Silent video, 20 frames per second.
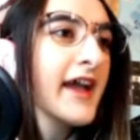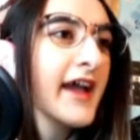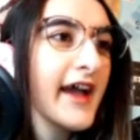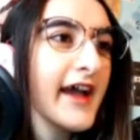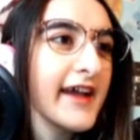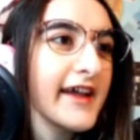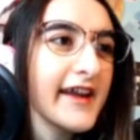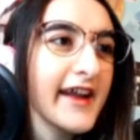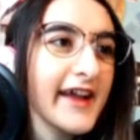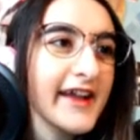
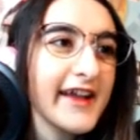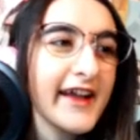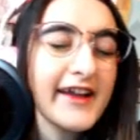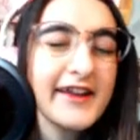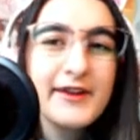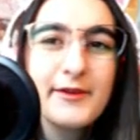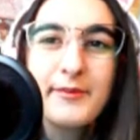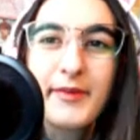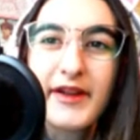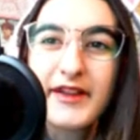And I
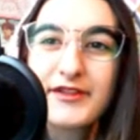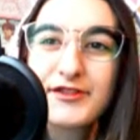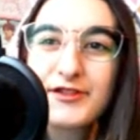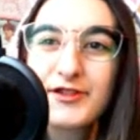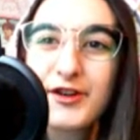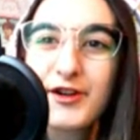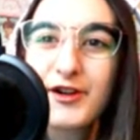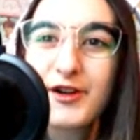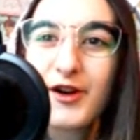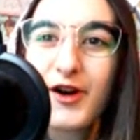kind of based
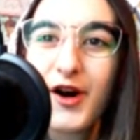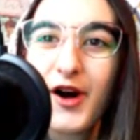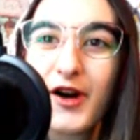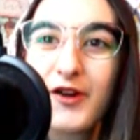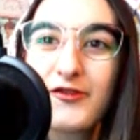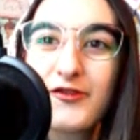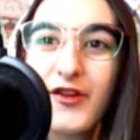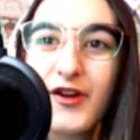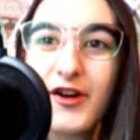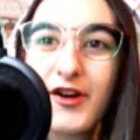her
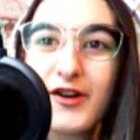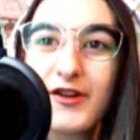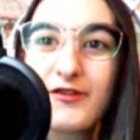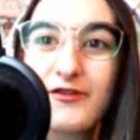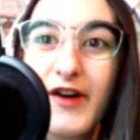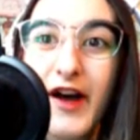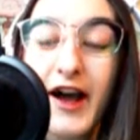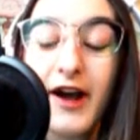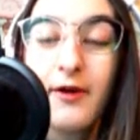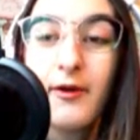off of
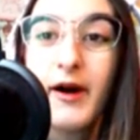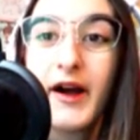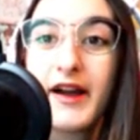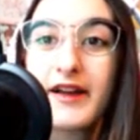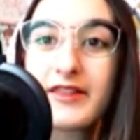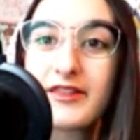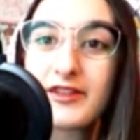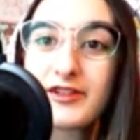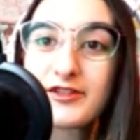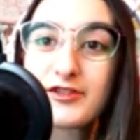how I
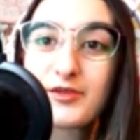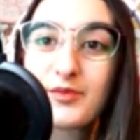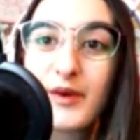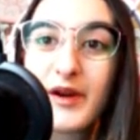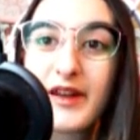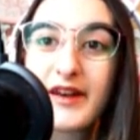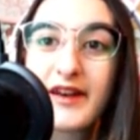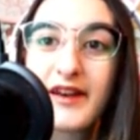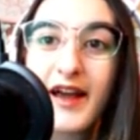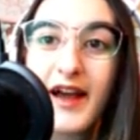looked
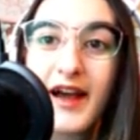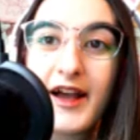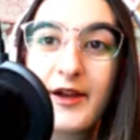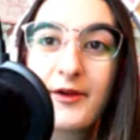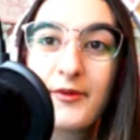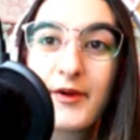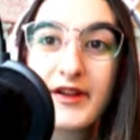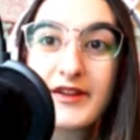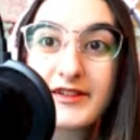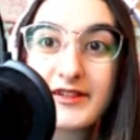when I
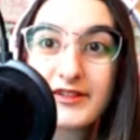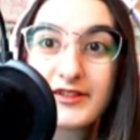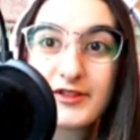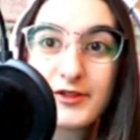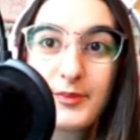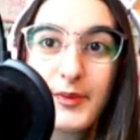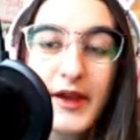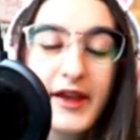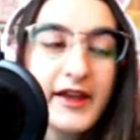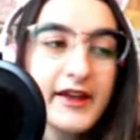went to
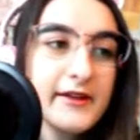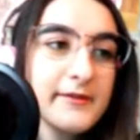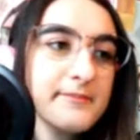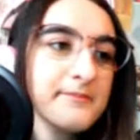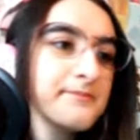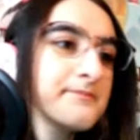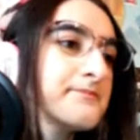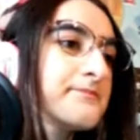Japan,